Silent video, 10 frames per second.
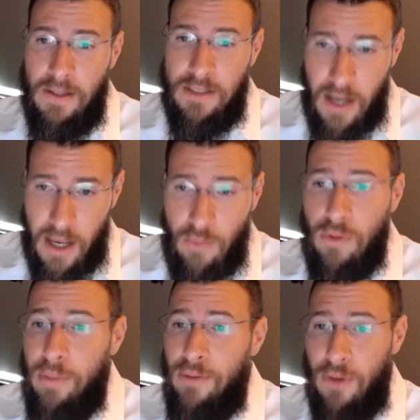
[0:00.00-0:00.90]
Today,
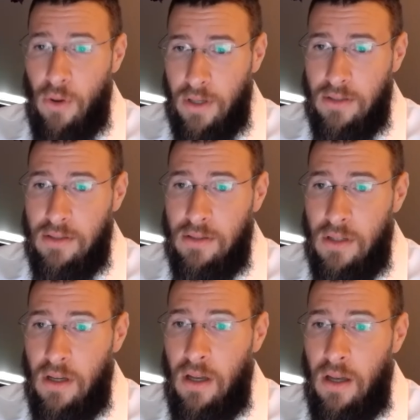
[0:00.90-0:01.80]
we'll be
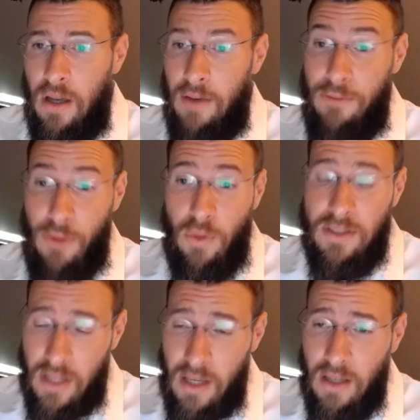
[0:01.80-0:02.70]

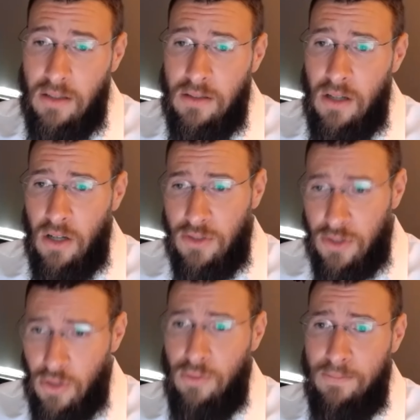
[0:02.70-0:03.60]
focusing on
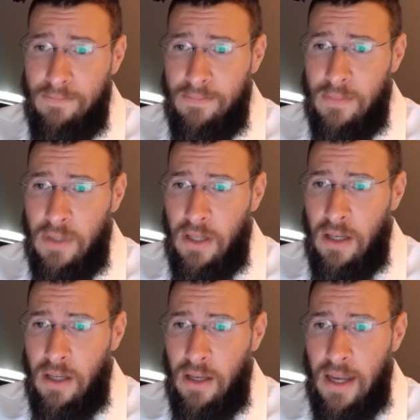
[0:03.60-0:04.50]
Zoom
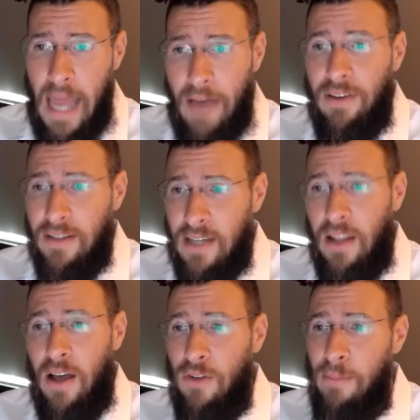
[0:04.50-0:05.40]
and having a
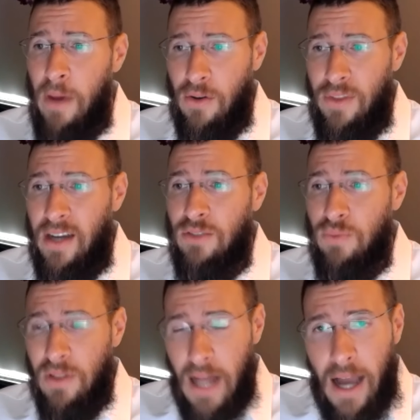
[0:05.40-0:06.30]
telehealth model that
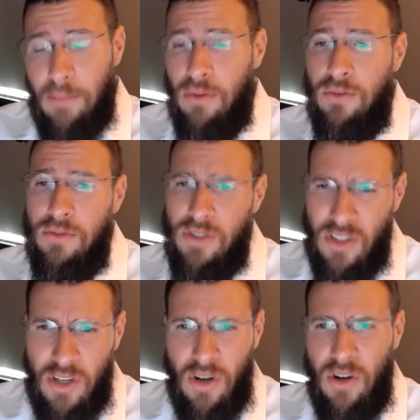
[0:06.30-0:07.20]
is reliable,
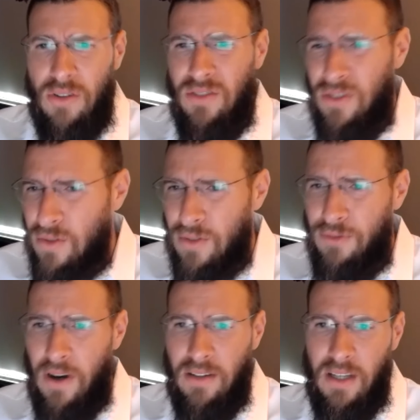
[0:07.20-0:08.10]
secure,
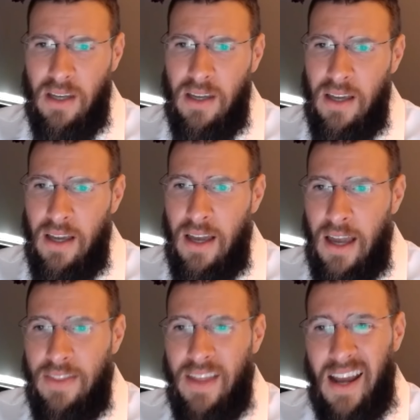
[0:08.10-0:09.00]
user-friendly,
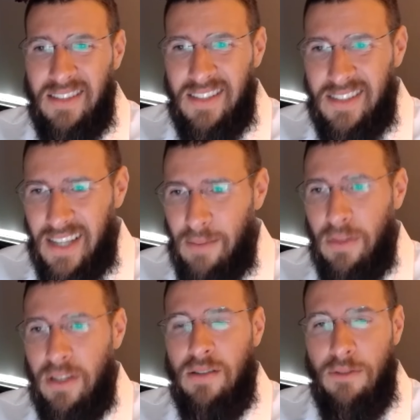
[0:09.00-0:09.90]
and that has a
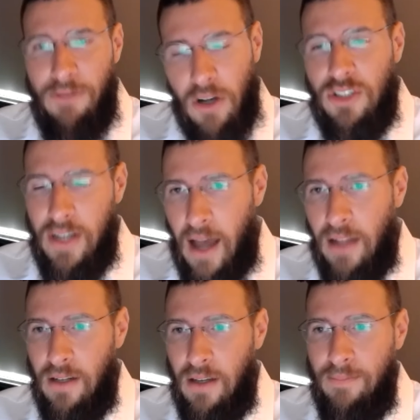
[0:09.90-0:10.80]
seamless
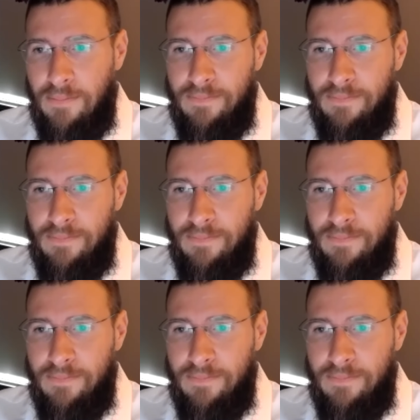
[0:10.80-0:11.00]
functionality.